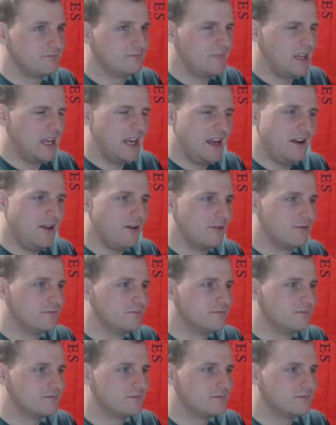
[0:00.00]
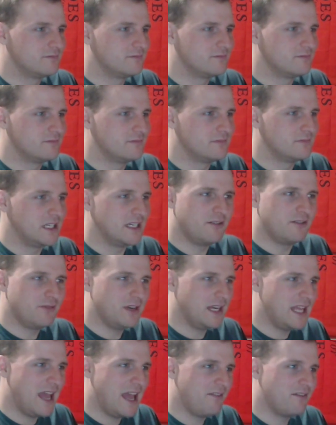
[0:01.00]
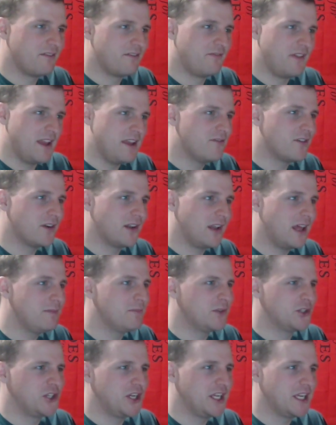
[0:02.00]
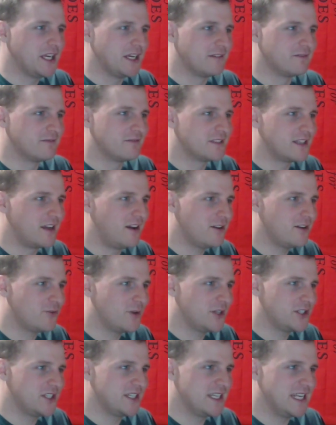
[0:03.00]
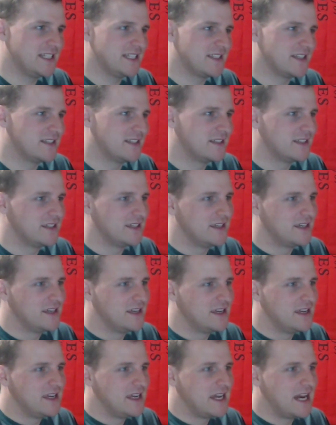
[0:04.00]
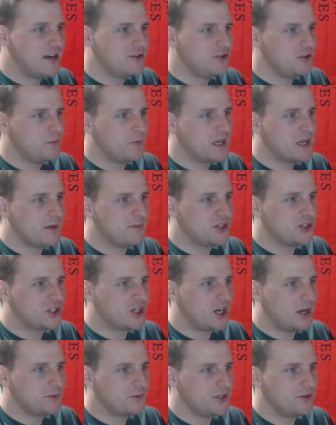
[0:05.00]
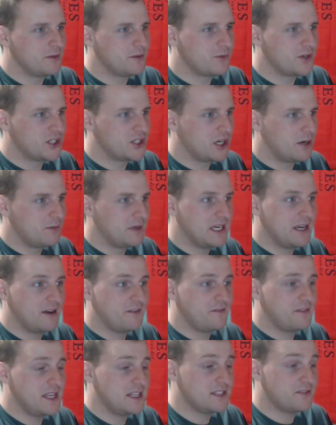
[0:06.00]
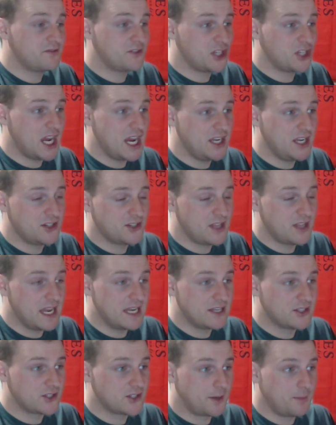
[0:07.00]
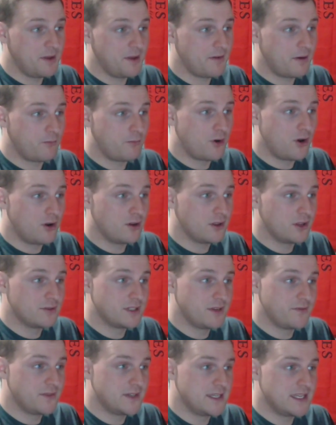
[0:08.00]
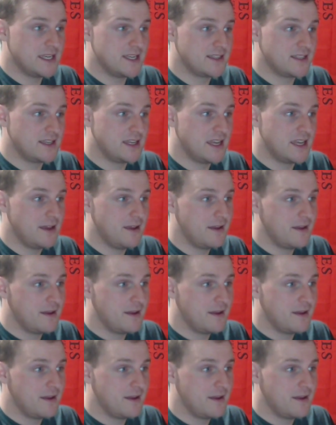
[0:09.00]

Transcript: I don't know. I don't really have a favorite light machine gun. It's a hard question to answer. How do you become a sharpshooter in the British Army? Now, if things have changed, then stop me if I'm wrong. Those inventeers in here.